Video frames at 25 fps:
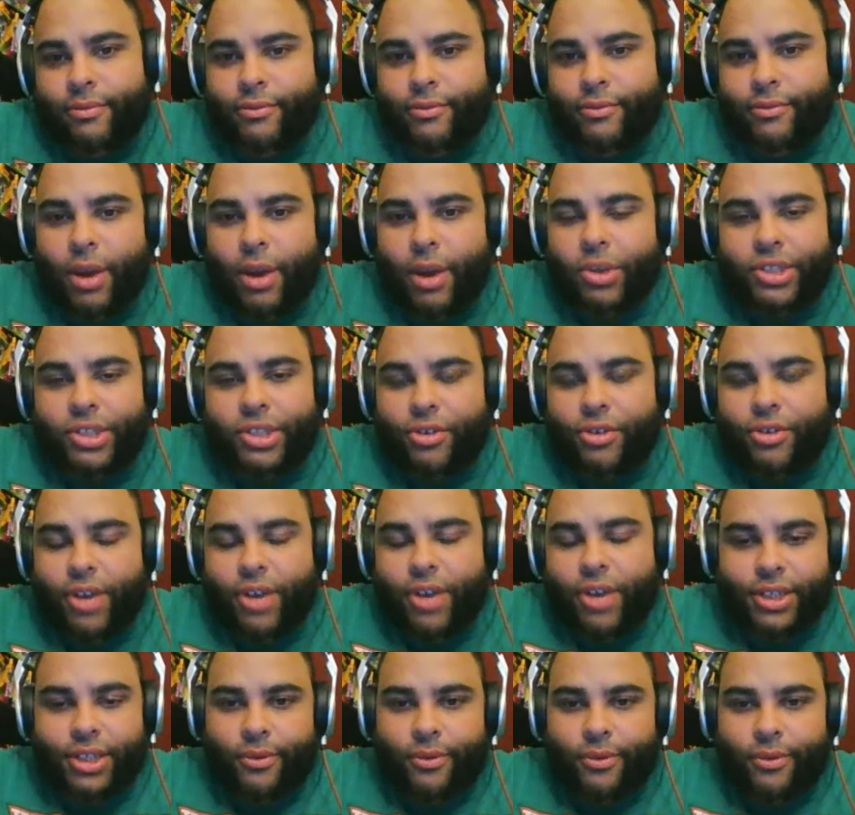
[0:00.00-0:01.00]
I wasn't
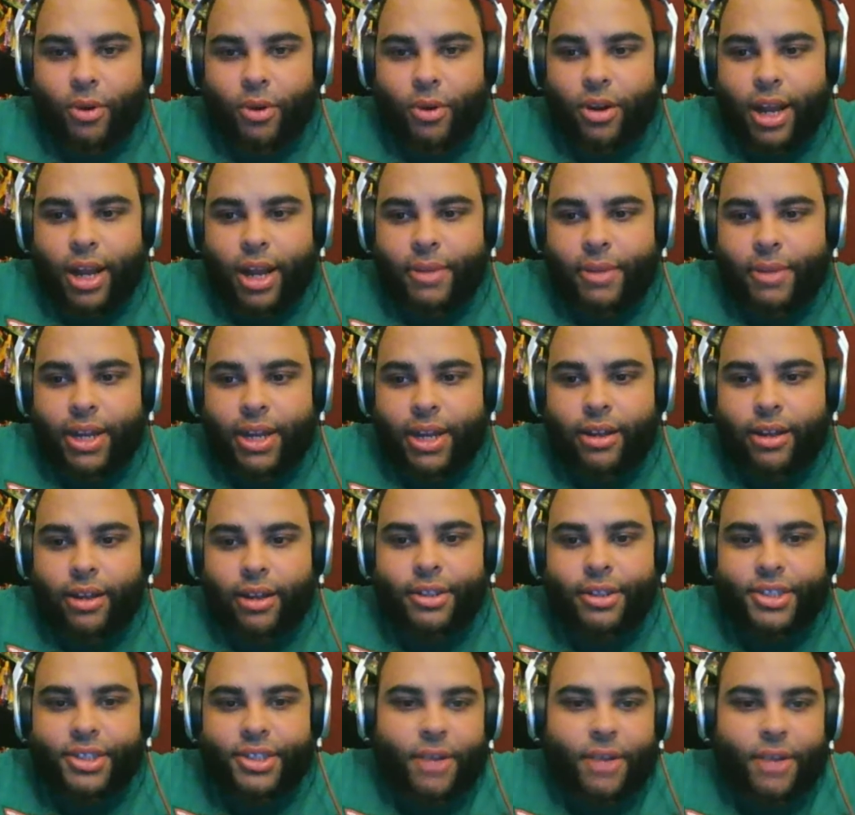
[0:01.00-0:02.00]
crazy for it.
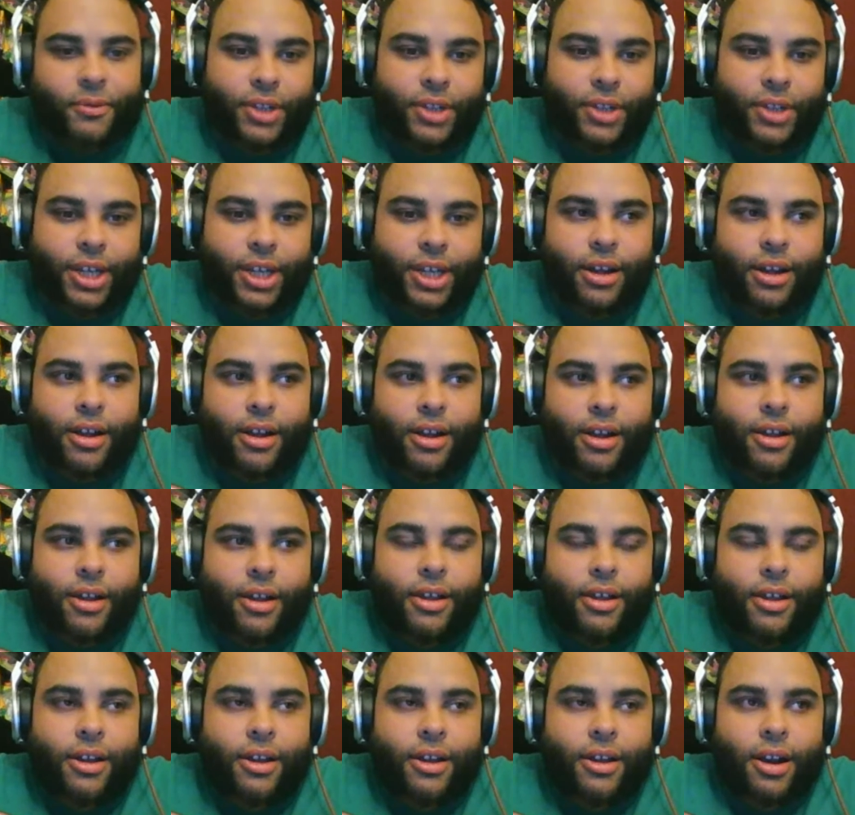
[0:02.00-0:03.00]
It's definitely
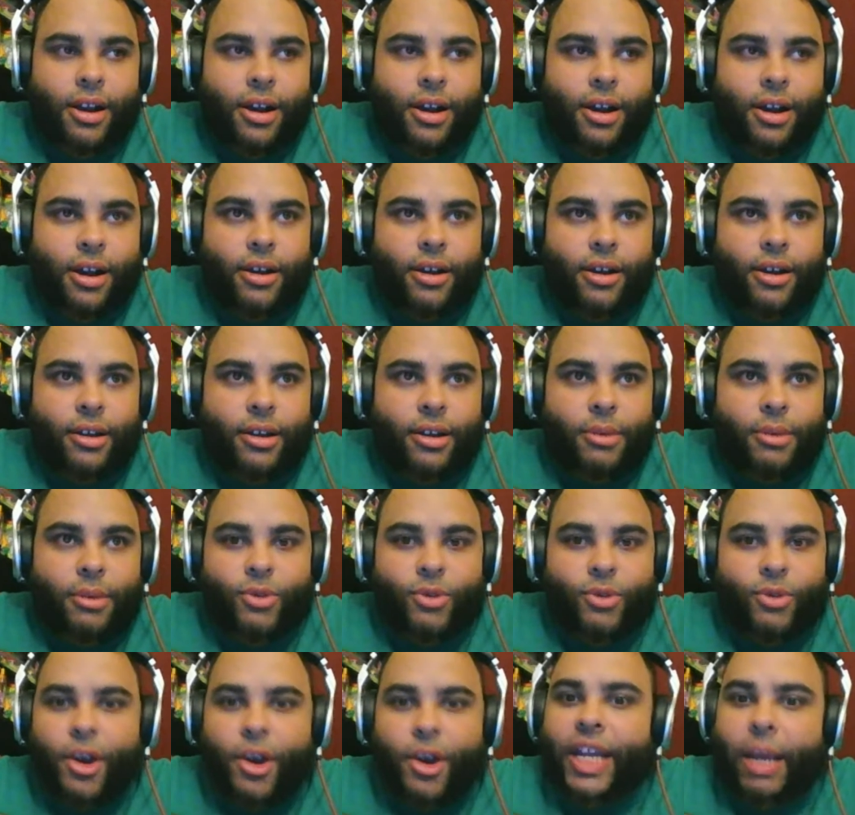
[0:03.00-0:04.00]
it was
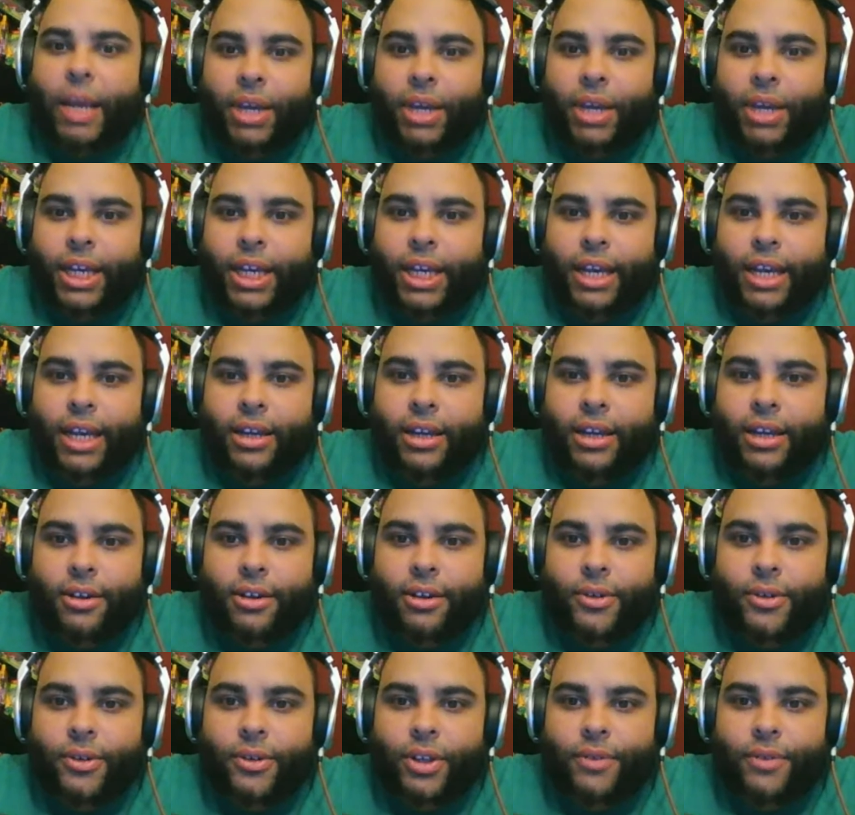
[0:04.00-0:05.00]
very gimmicky
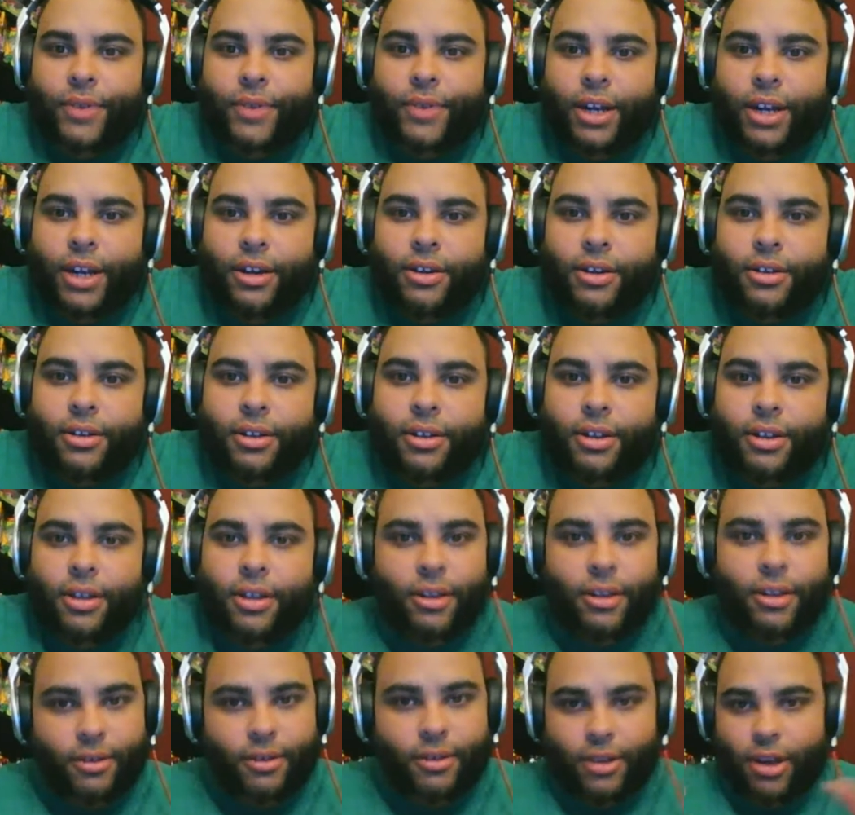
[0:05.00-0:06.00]
for the Vita.
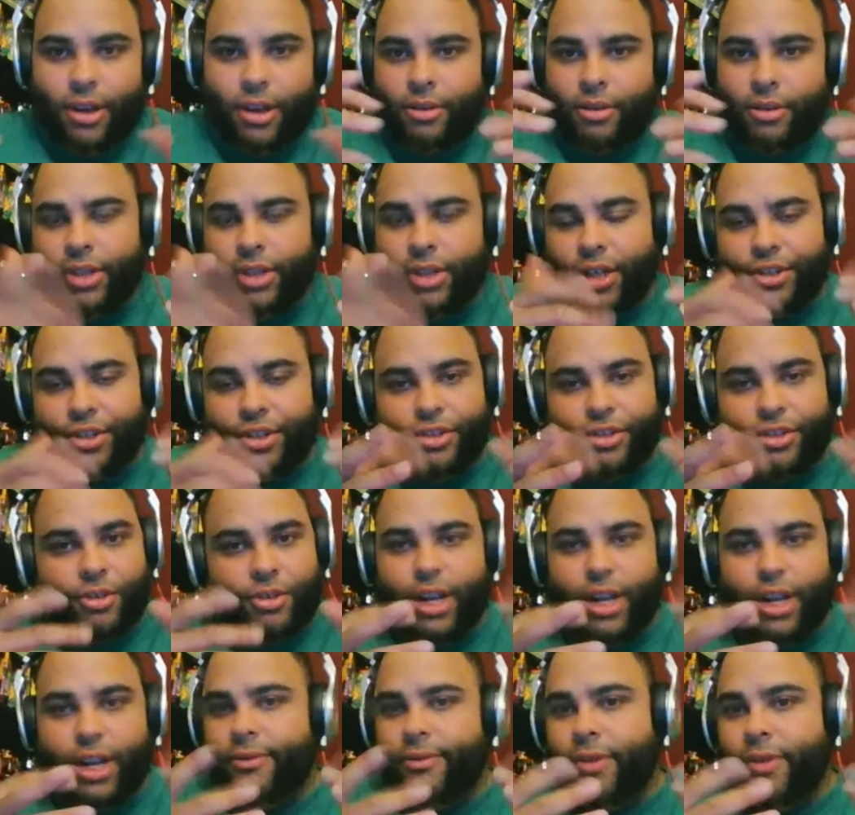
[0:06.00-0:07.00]

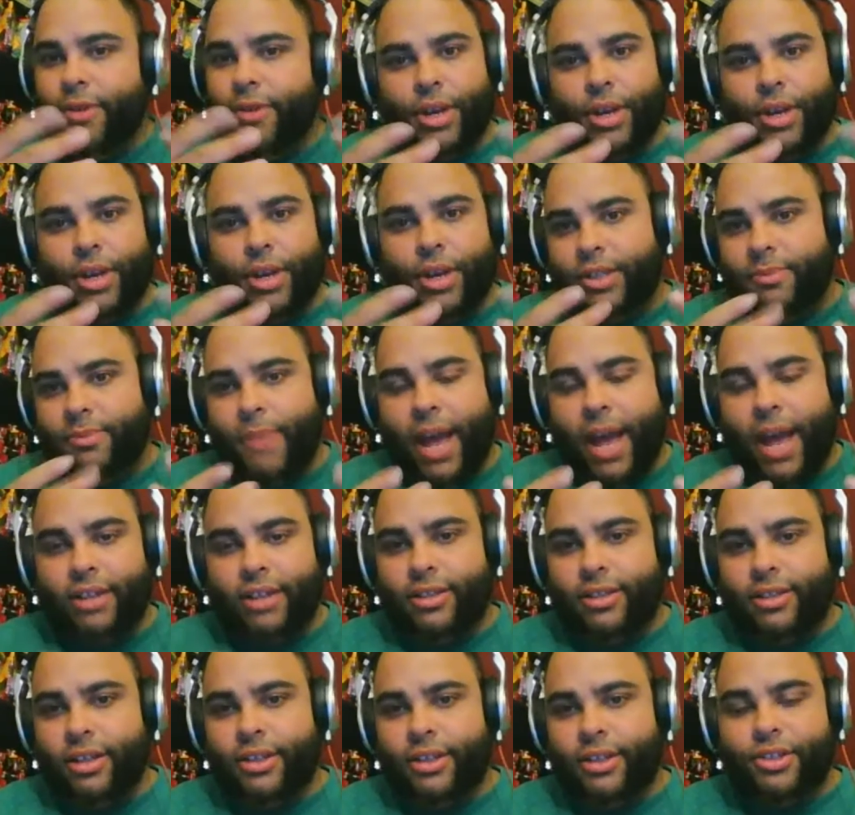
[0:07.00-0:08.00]
Touchscreen focus, back
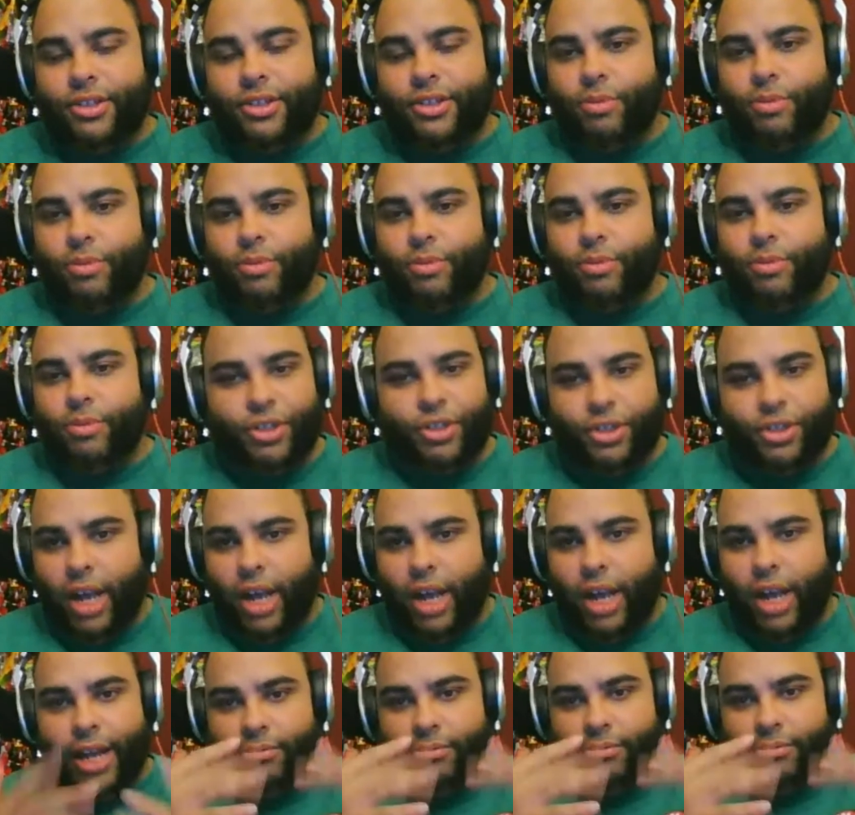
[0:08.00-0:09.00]
touch, which
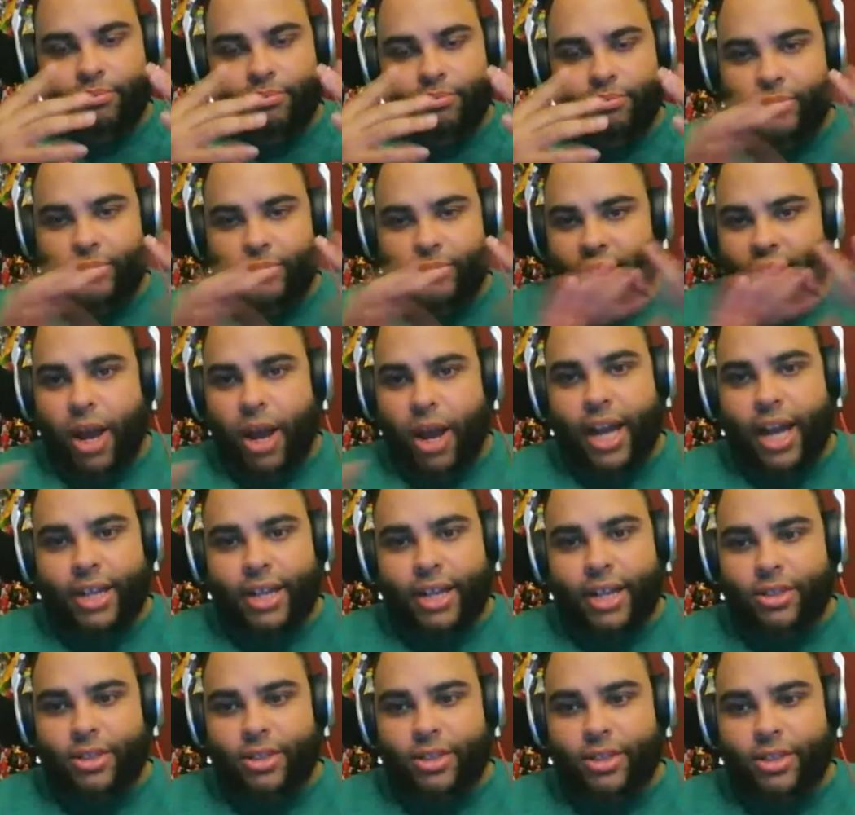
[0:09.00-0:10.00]
I despise,
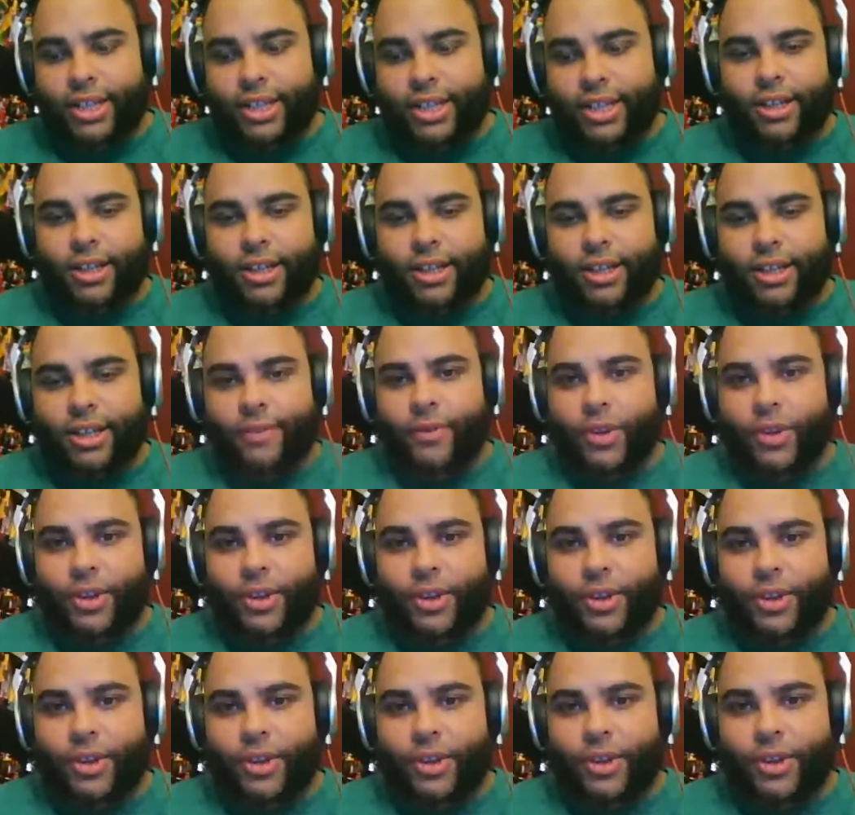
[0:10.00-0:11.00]
all that stuff on the
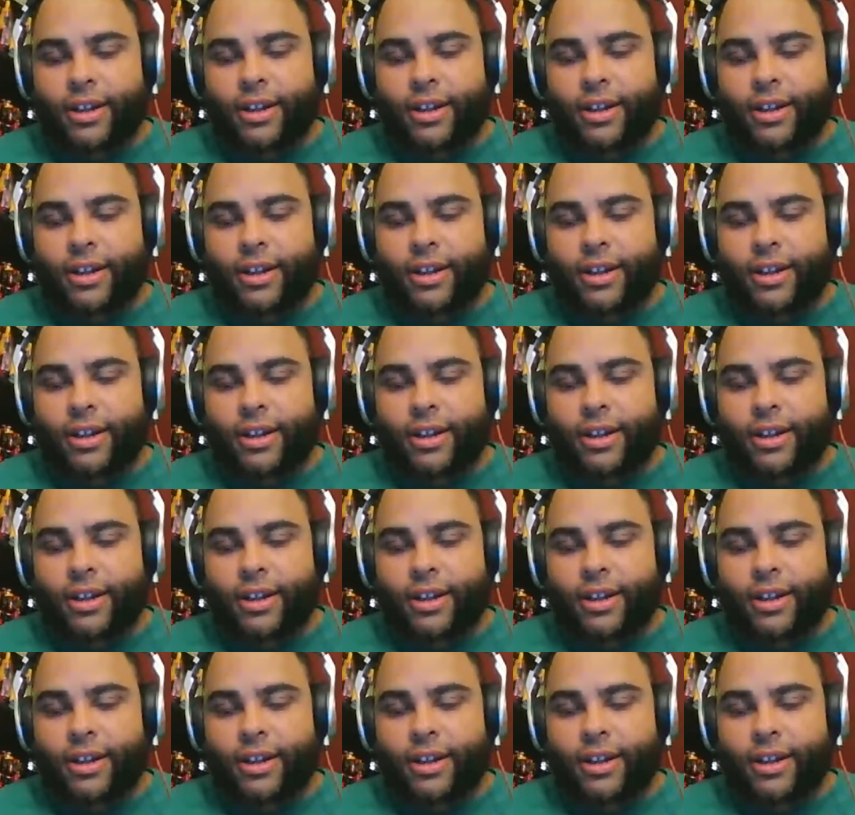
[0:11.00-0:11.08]
Vita.